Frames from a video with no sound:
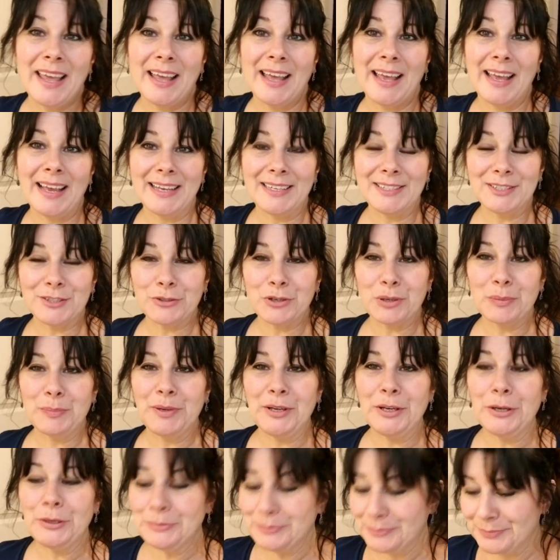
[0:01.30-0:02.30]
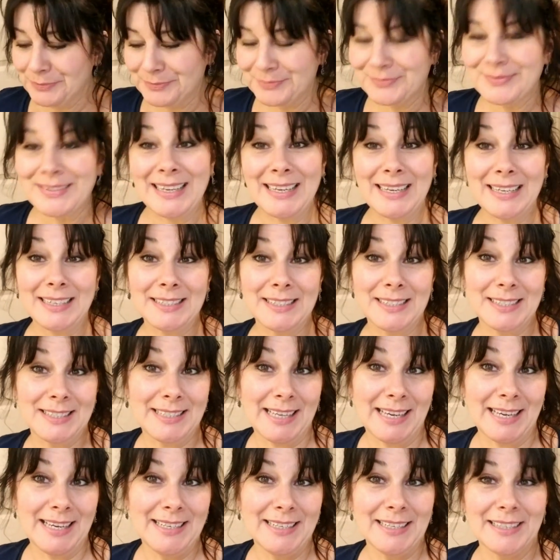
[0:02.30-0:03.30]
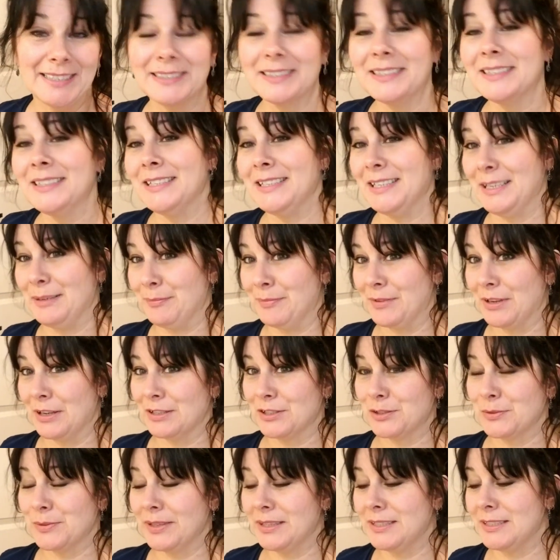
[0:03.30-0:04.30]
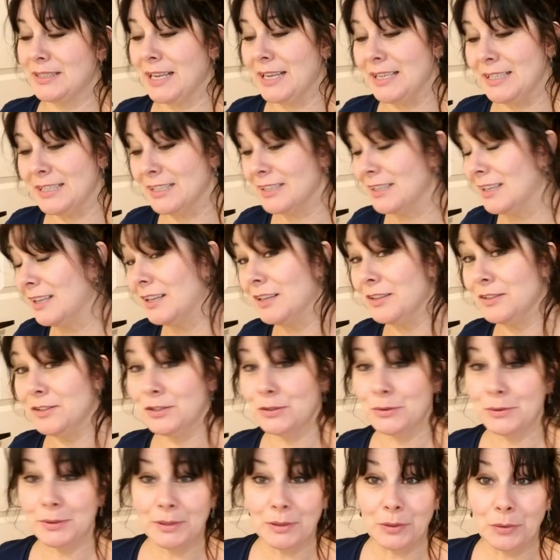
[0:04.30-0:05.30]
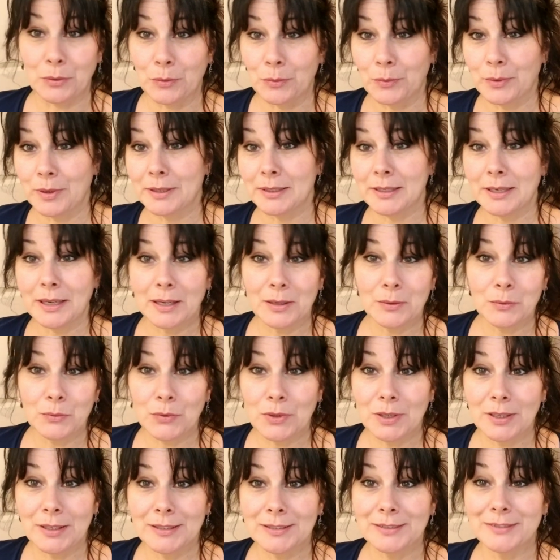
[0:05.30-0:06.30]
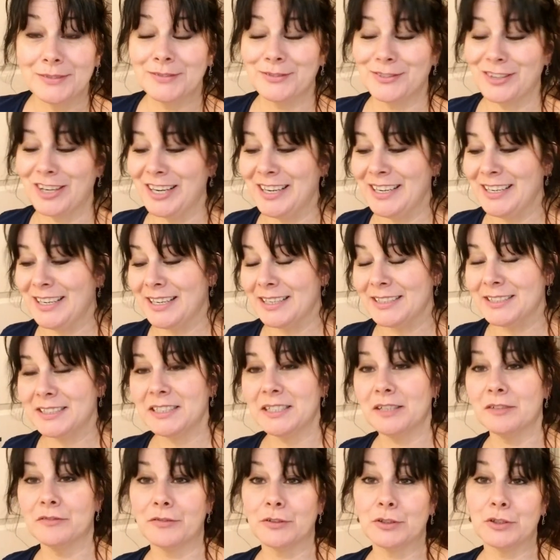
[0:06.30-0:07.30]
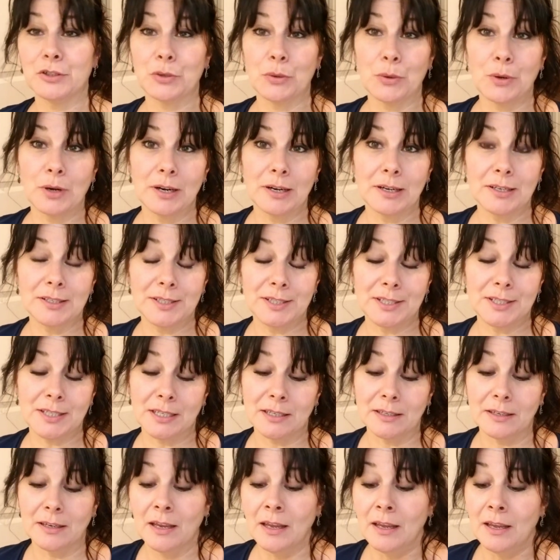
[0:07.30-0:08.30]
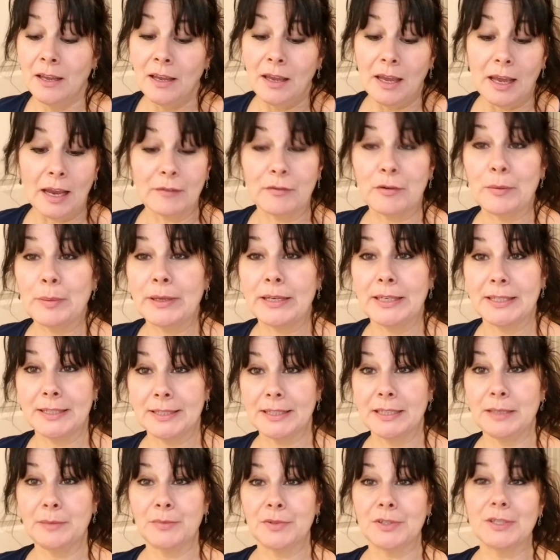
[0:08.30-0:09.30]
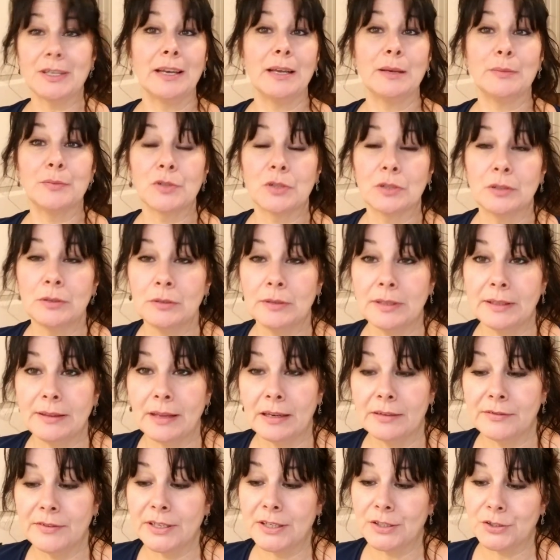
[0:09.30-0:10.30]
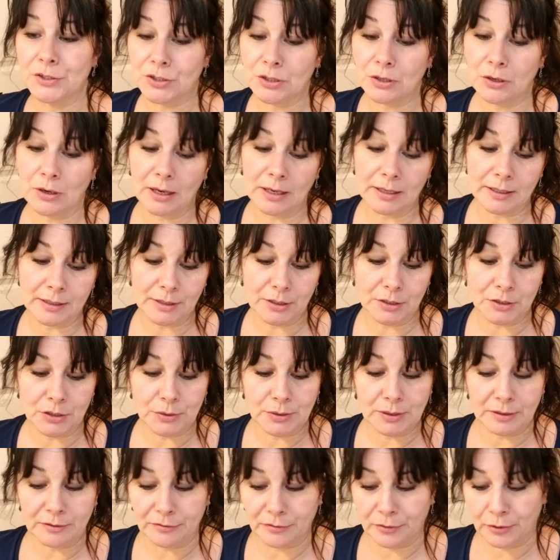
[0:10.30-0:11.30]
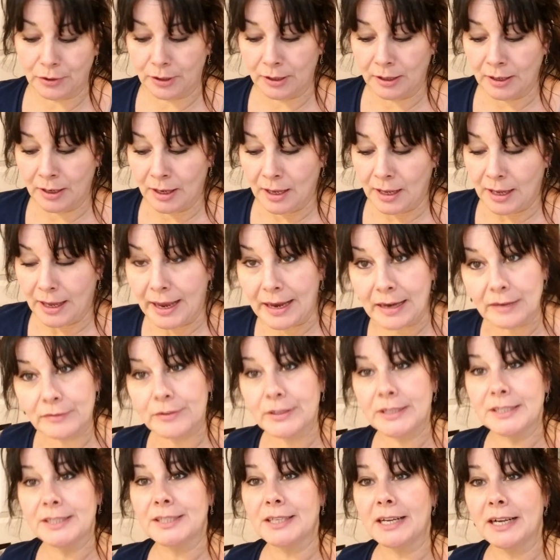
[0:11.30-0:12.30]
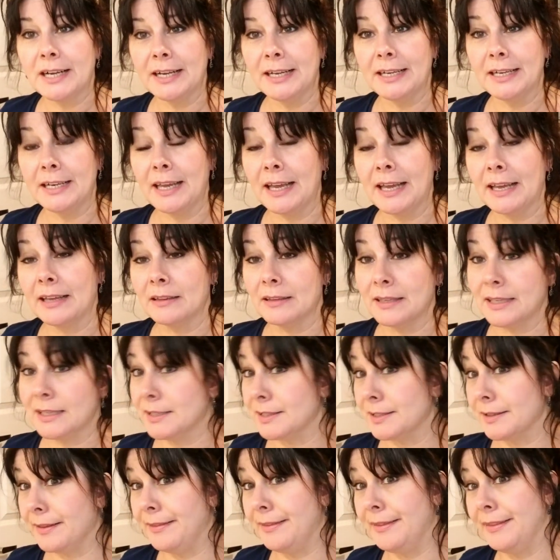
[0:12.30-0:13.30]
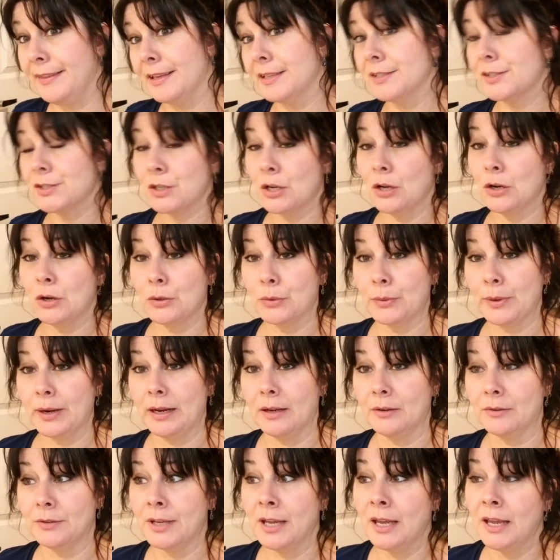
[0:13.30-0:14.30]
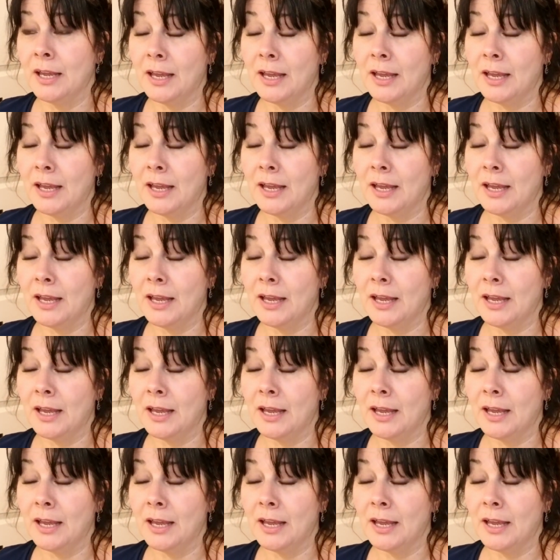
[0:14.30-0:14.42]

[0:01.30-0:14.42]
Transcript: Hey Scorpio, it's Dana, Deep Thoughts with Dana, doing a one on one, right? I did it for Taurus and everybody seems to absolutely love it, so I'm going to do it for every sign at least this go round,